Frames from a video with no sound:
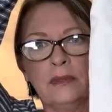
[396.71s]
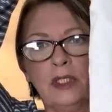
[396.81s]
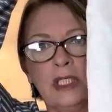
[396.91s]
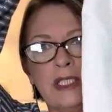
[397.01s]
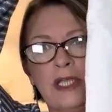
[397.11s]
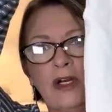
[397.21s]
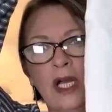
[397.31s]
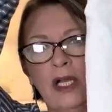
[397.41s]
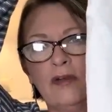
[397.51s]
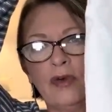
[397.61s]
You can, they're
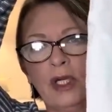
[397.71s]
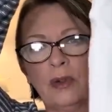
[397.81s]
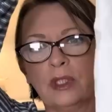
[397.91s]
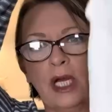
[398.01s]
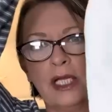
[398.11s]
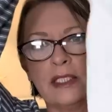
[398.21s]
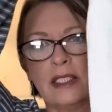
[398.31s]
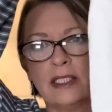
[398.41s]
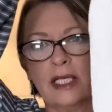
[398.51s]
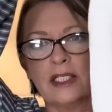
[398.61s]
kind of wrinkled, guys,
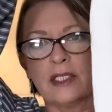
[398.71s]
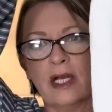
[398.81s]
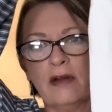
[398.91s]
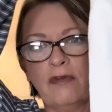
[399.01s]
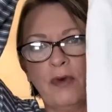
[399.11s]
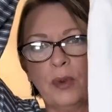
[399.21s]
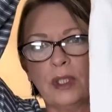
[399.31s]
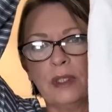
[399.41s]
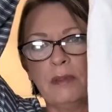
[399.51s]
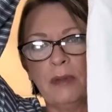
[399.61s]
because I just kind of
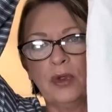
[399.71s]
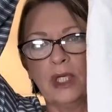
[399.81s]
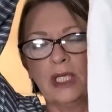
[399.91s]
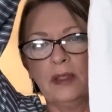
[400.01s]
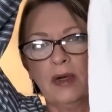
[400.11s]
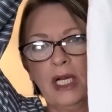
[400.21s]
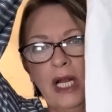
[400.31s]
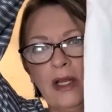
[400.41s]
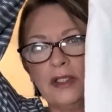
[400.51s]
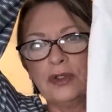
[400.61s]
folded them up quickly right
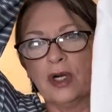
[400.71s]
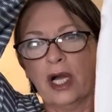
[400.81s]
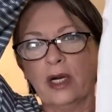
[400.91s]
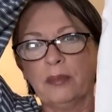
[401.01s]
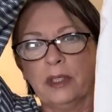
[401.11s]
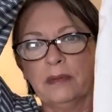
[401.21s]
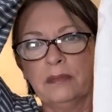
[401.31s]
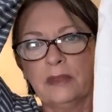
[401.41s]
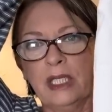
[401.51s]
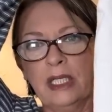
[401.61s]
out of the dryer, but
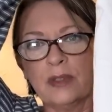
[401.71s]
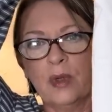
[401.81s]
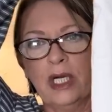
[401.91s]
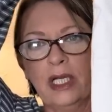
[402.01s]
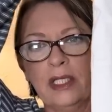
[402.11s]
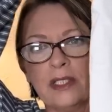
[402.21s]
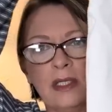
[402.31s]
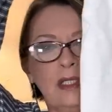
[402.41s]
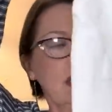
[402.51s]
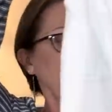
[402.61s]
it is what it is.
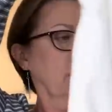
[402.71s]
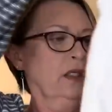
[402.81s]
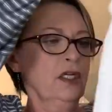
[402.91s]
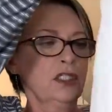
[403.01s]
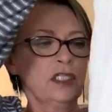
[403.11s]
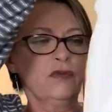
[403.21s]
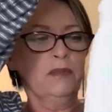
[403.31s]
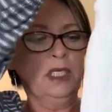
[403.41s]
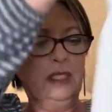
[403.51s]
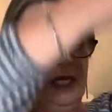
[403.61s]
They're just for
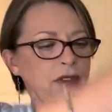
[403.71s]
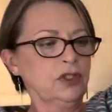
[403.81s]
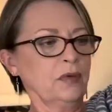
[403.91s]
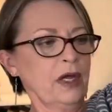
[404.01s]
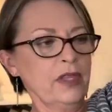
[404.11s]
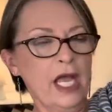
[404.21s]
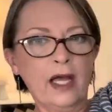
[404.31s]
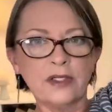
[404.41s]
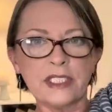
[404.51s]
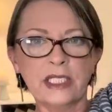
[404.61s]
me to lounge around the
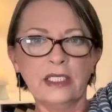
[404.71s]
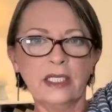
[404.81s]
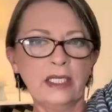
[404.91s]
house in.